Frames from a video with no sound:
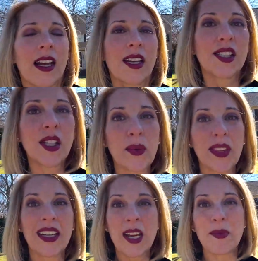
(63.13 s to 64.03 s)
So the
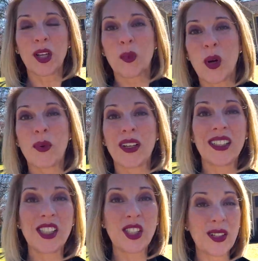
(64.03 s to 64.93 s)
neighborhood where we're going to
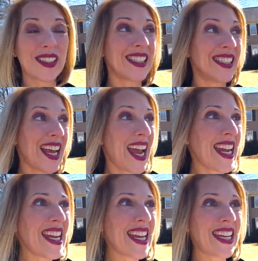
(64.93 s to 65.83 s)
start today
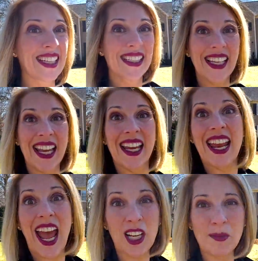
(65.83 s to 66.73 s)
is in
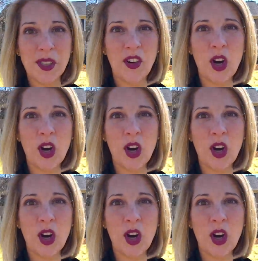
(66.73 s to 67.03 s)
Adams Farm.